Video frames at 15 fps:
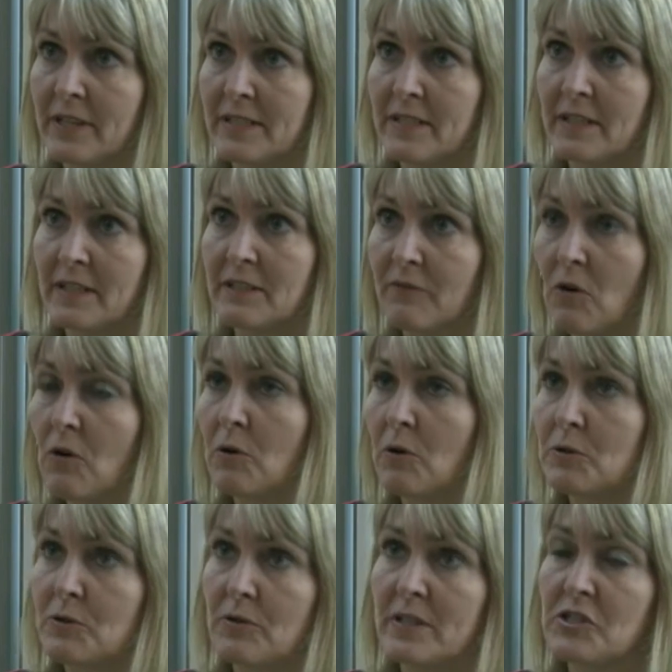getting a
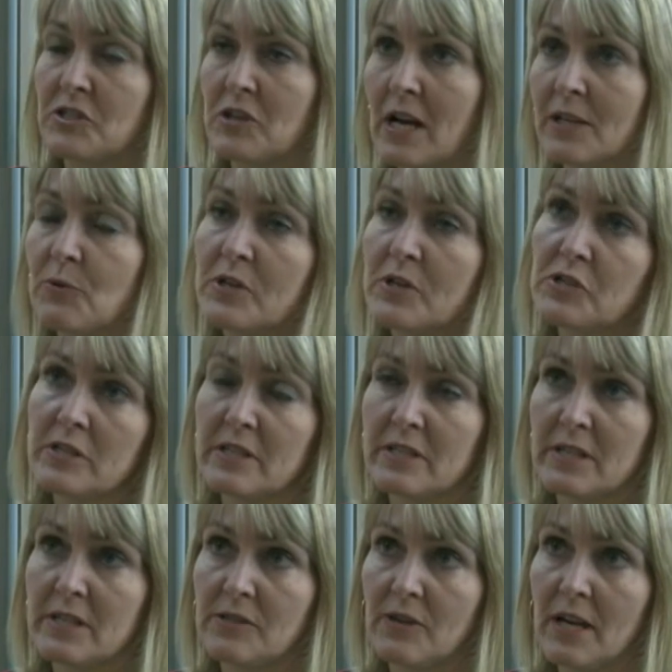divorce or in child questions,
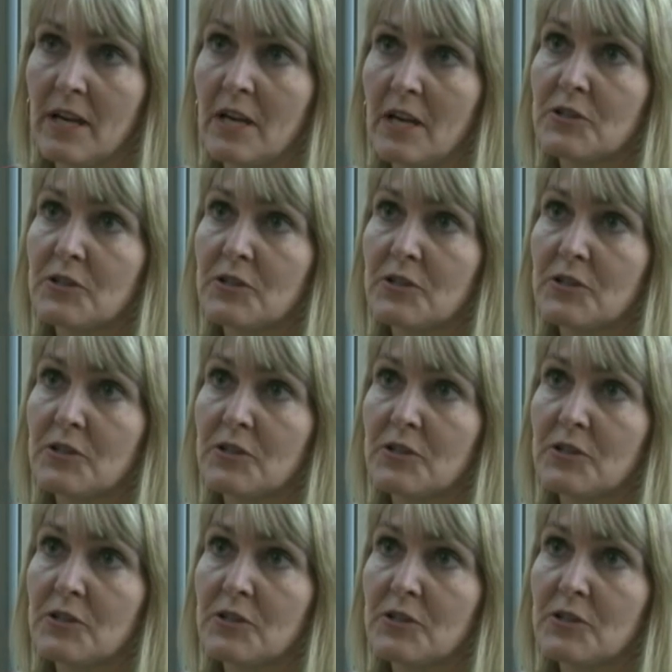etc.